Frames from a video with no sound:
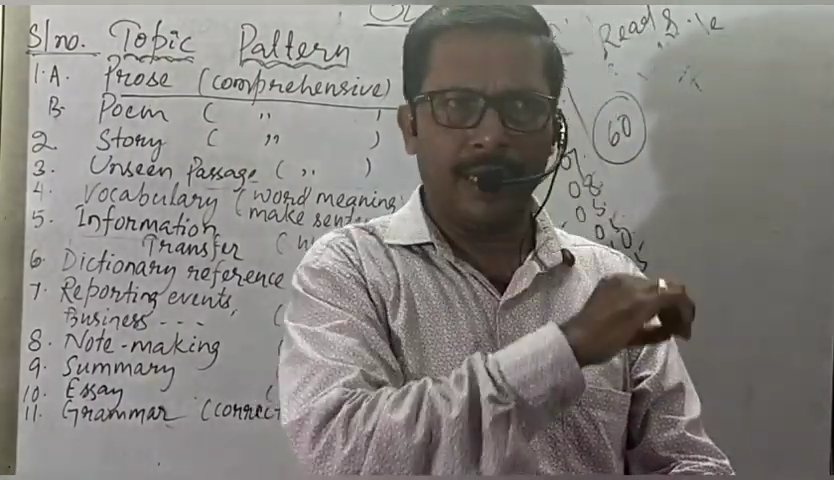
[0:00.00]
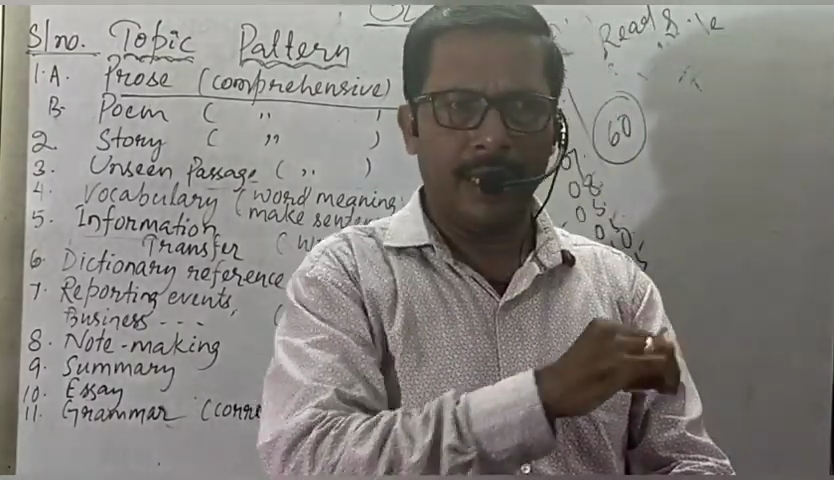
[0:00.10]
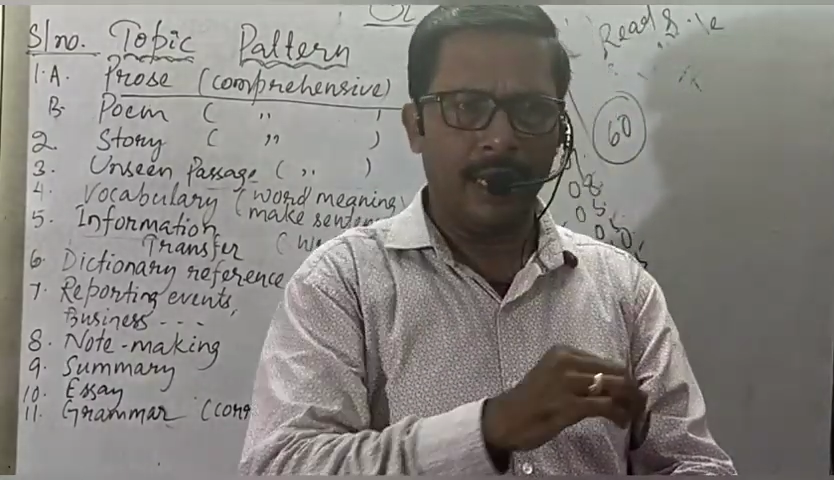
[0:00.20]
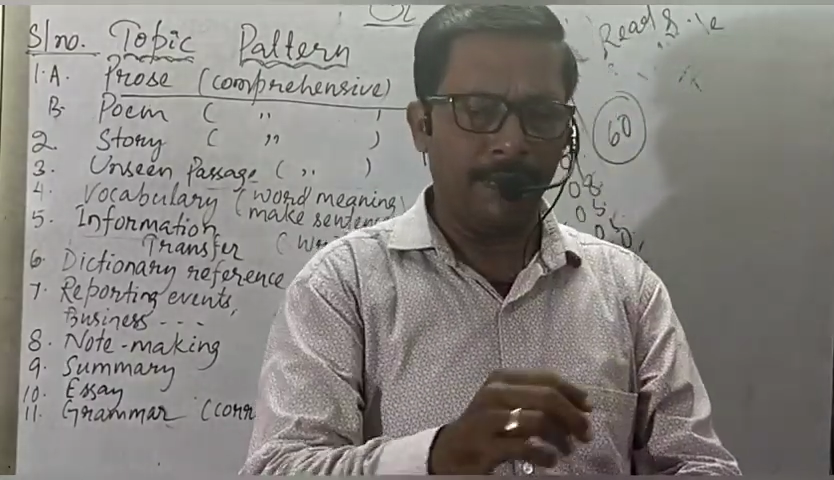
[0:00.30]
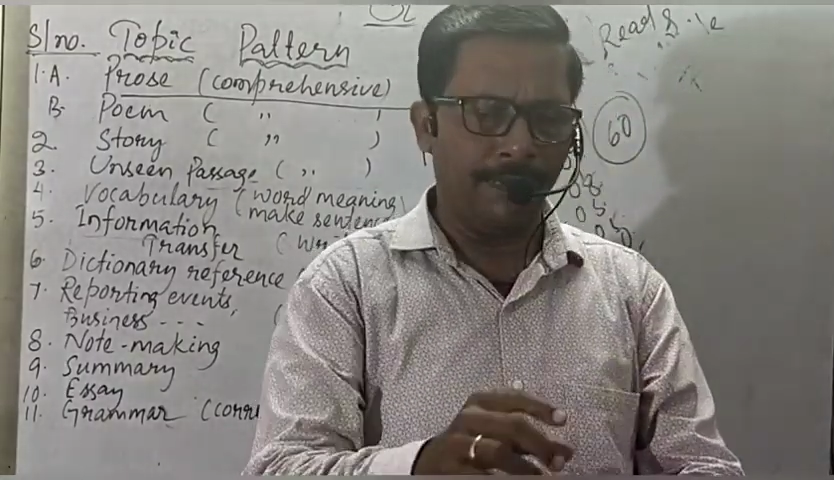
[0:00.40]

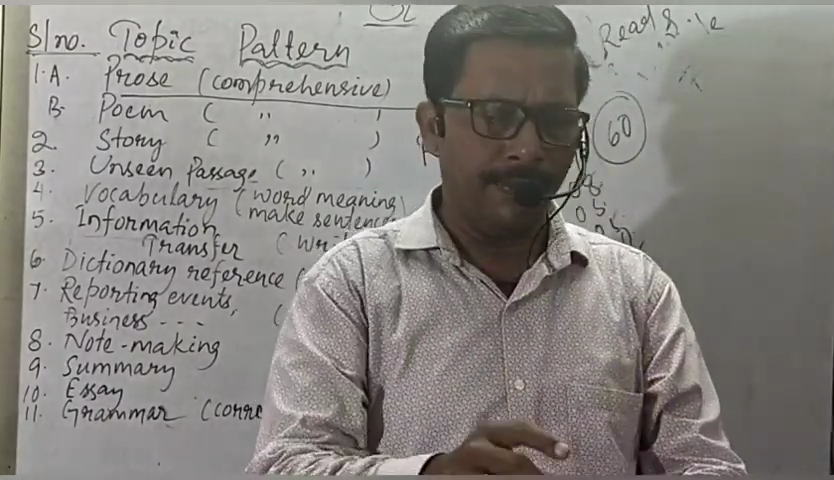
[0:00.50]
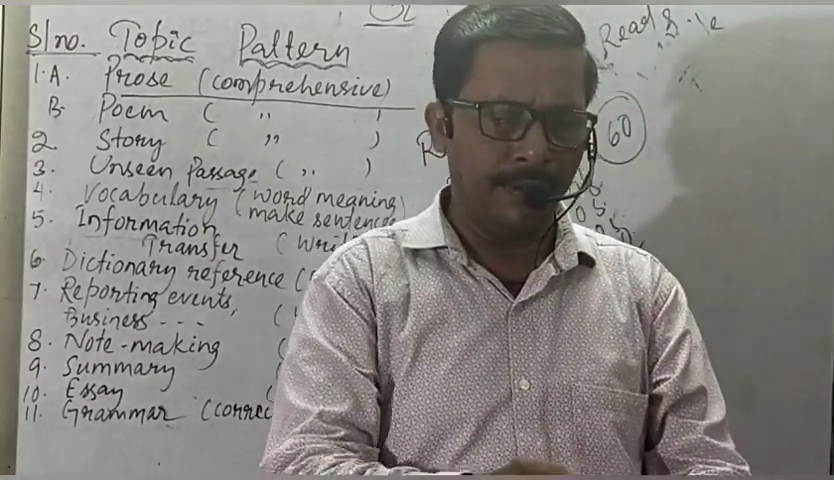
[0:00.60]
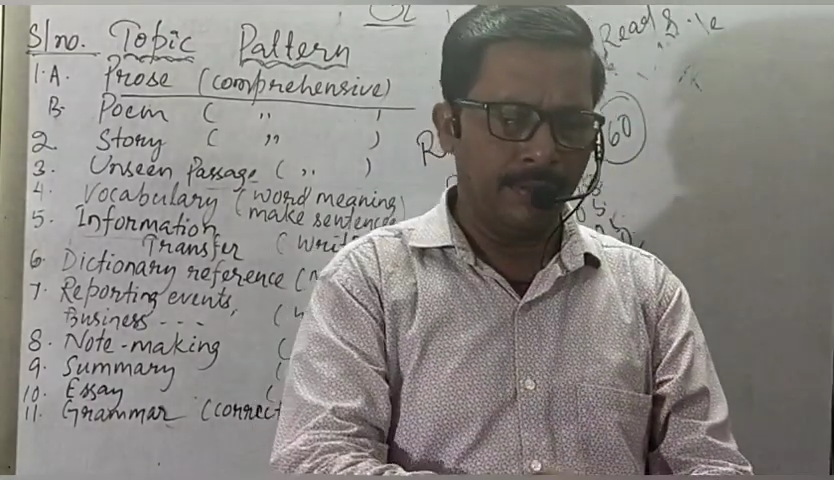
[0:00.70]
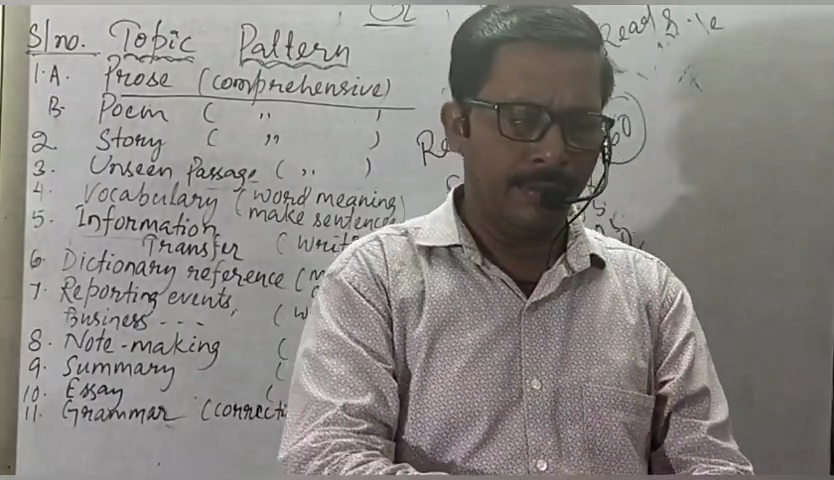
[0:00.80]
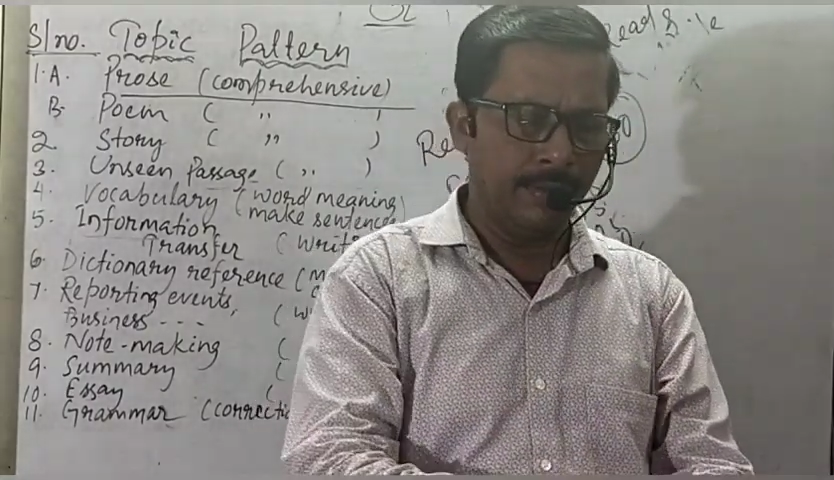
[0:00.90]
help
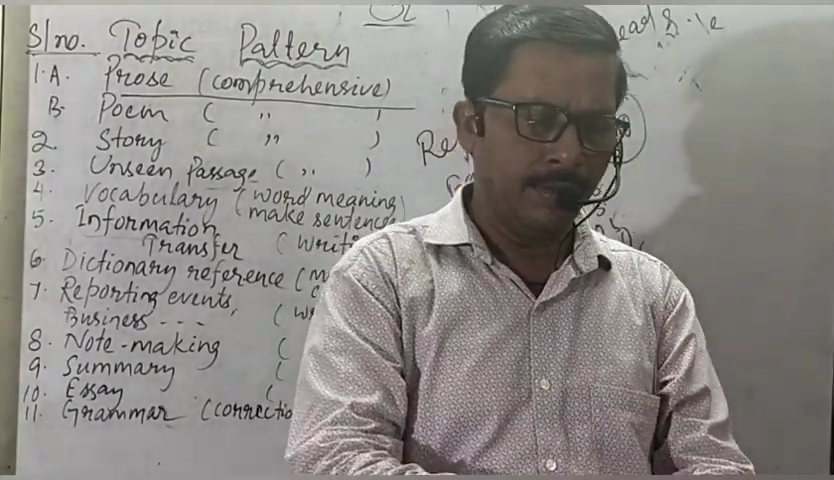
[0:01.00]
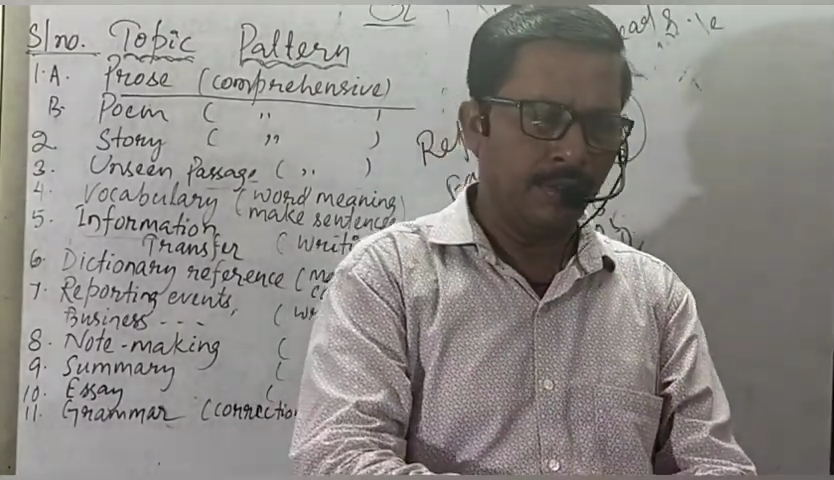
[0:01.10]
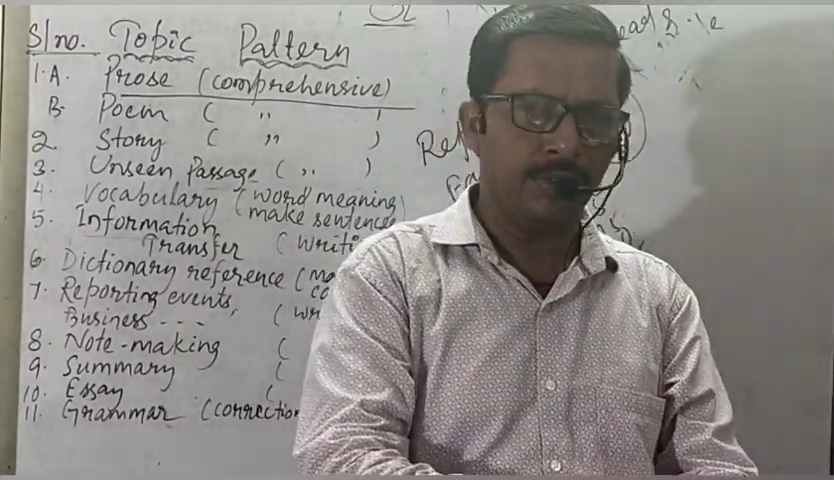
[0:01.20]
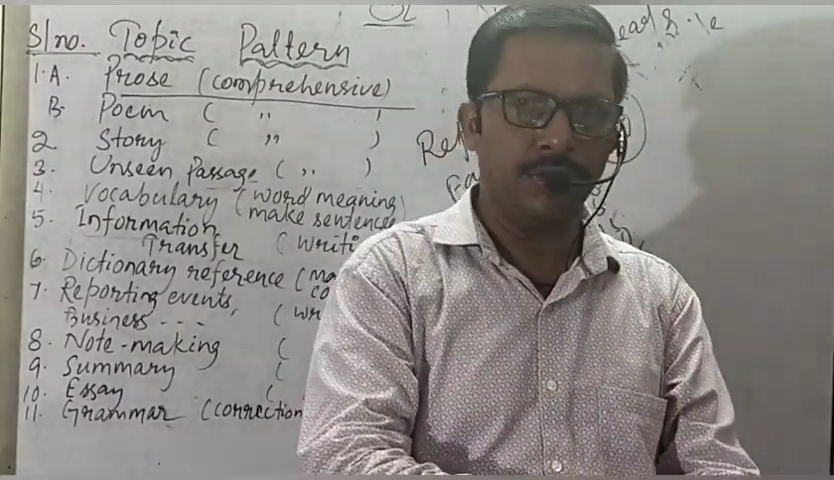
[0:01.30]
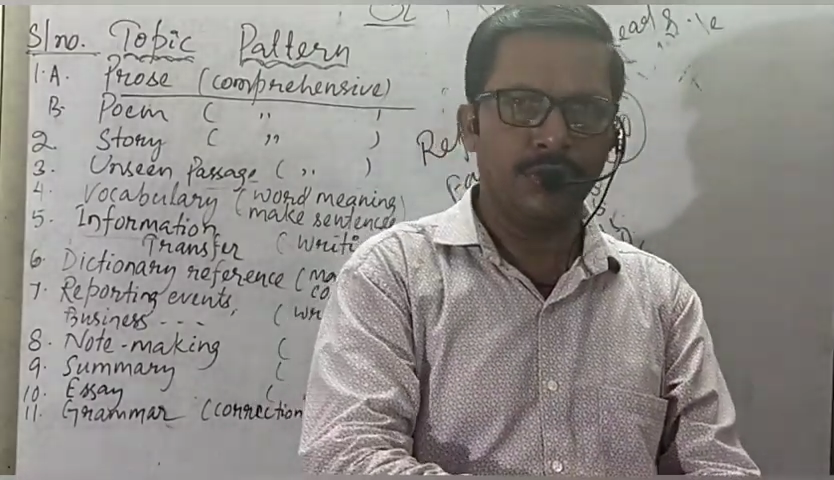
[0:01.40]

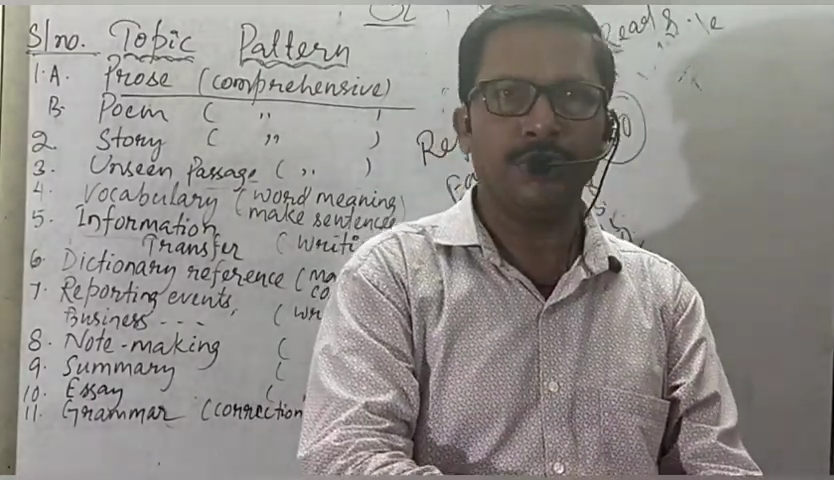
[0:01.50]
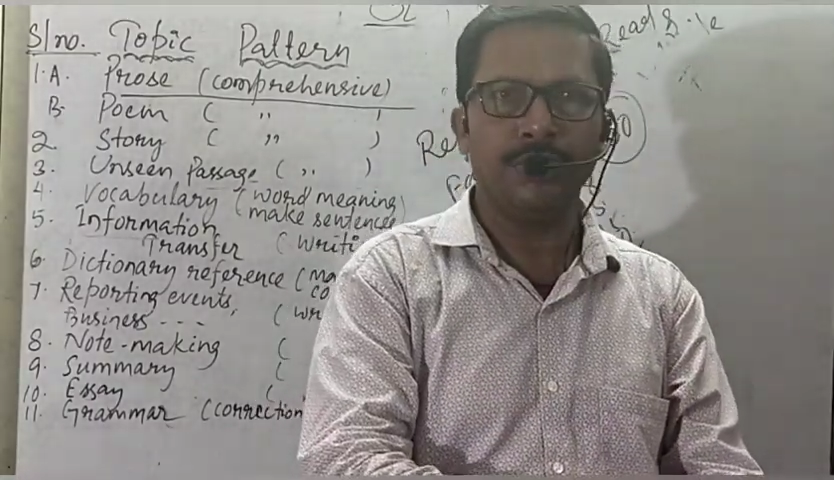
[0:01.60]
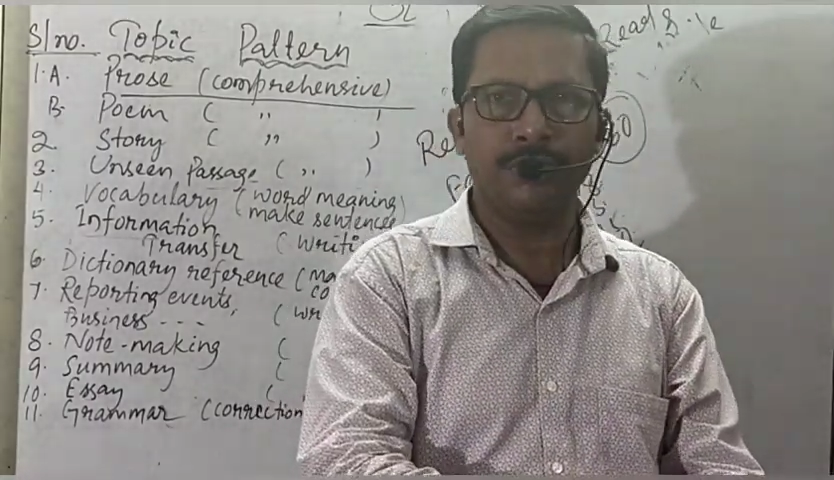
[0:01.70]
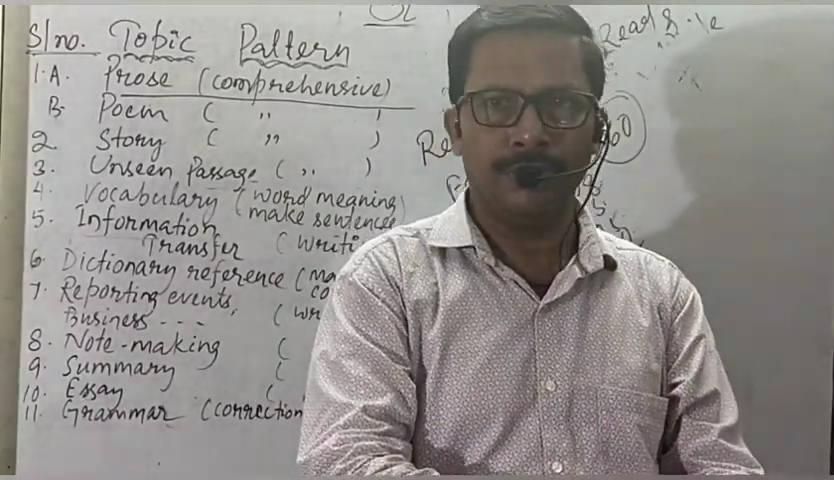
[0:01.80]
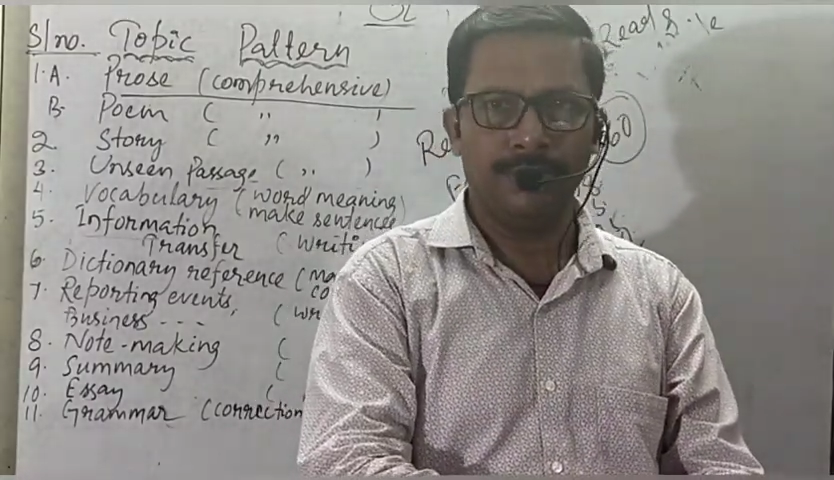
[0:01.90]
to
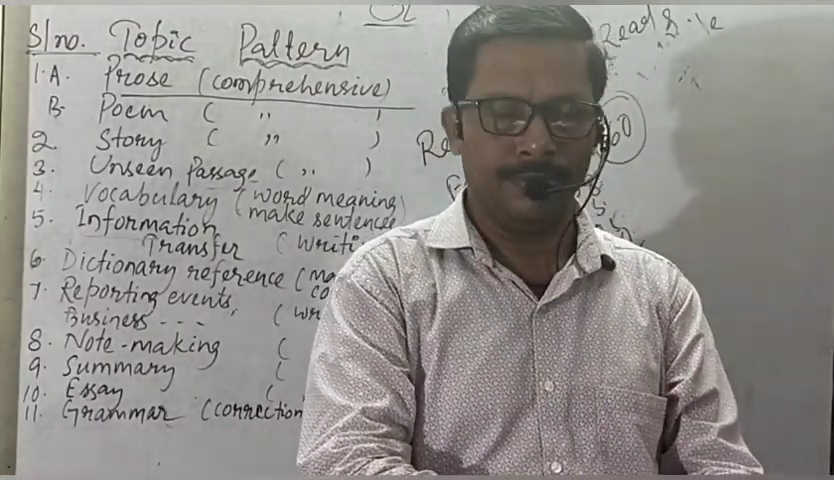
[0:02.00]
you?